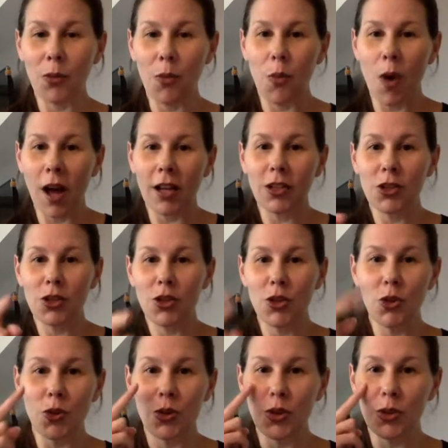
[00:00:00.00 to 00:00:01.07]
what
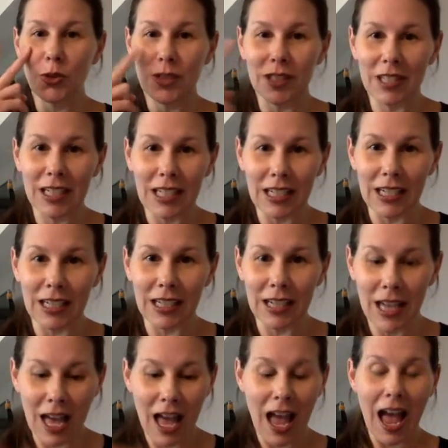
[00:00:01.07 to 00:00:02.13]
do you see?
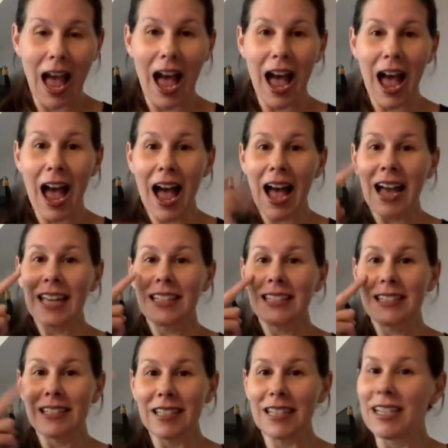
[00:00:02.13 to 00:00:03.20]
I
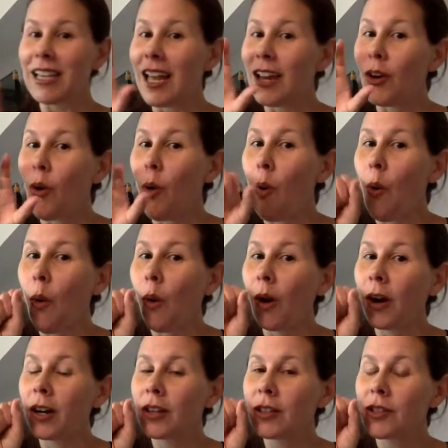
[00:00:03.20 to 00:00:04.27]
see an
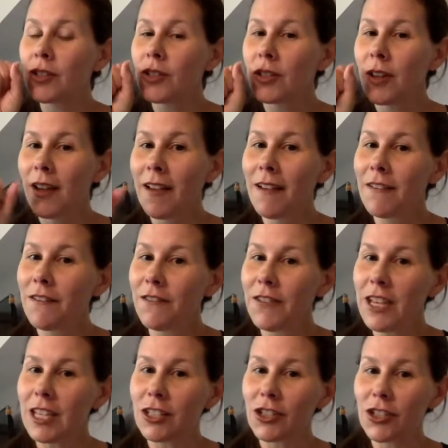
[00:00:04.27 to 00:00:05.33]
orange
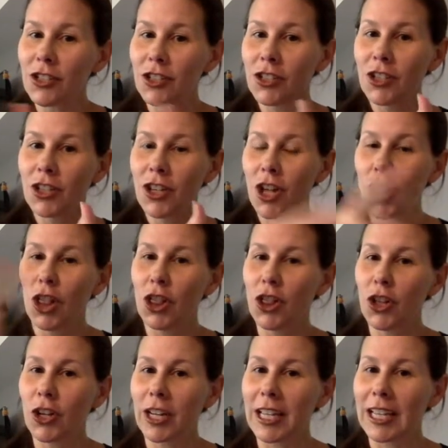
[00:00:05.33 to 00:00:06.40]
fish
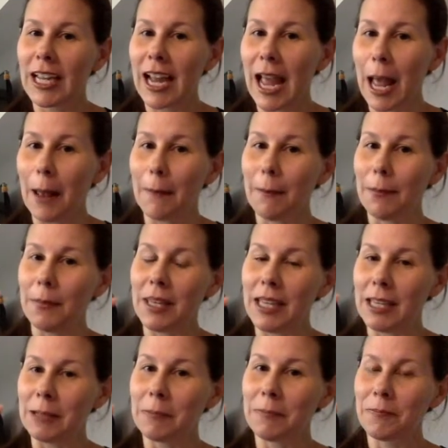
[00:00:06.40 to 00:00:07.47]
looking at
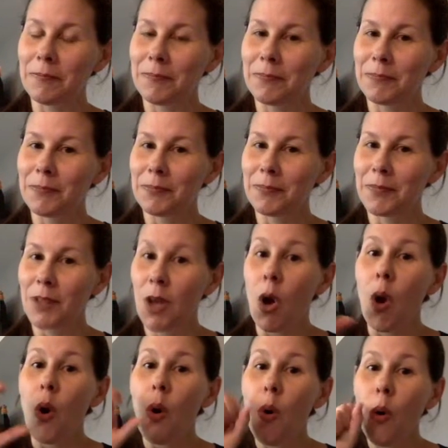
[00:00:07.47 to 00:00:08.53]
me.
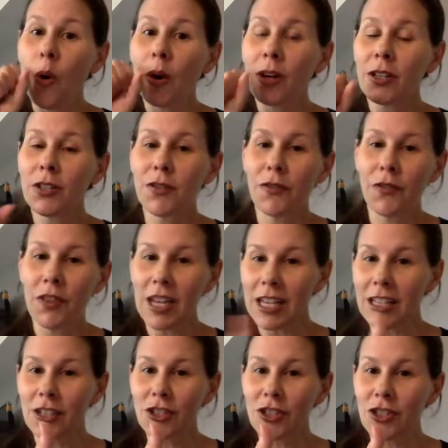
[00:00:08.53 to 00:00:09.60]
Orange
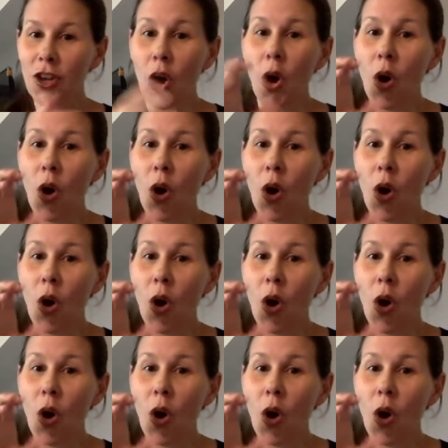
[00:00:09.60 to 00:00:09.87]
fish,